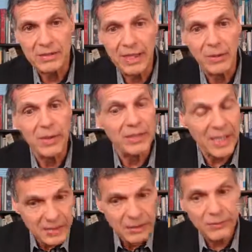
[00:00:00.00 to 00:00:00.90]
Now,
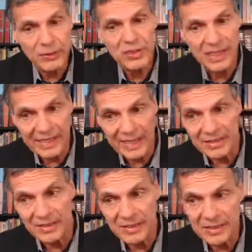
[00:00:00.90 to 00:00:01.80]
testing for celiac
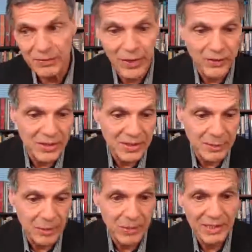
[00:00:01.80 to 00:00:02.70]
disease involves a
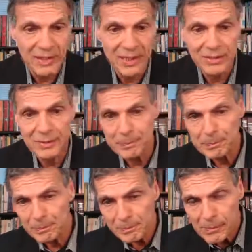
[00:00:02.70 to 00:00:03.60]
simple blood test,
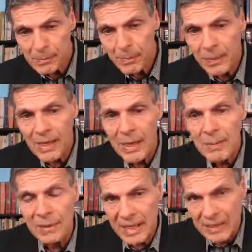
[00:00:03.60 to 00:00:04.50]

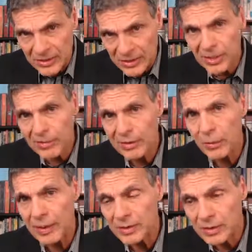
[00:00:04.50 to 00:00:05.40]
but that it still
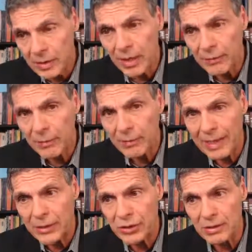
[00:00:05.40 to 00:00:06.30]
requires
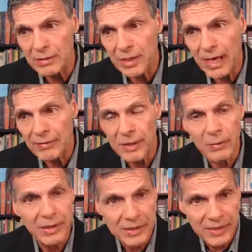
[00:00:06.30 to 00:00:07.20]
confirmation after the
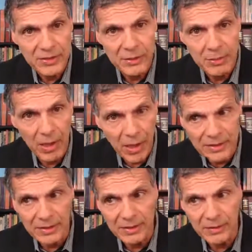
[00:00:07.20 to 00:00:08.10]
blood tests are
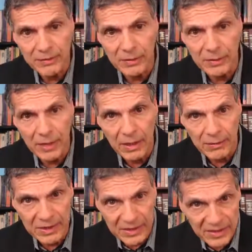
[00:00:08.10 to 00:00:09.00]
positive of
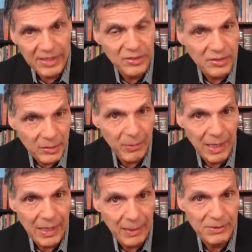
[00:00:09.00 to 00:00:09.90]
an intestinal
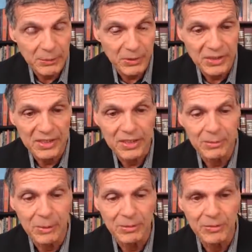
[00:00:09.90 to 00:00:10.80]
biopsy, which needs to
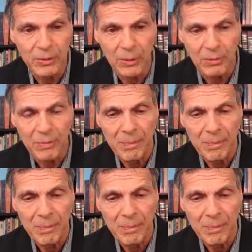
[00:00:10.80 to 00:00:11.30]
be performed.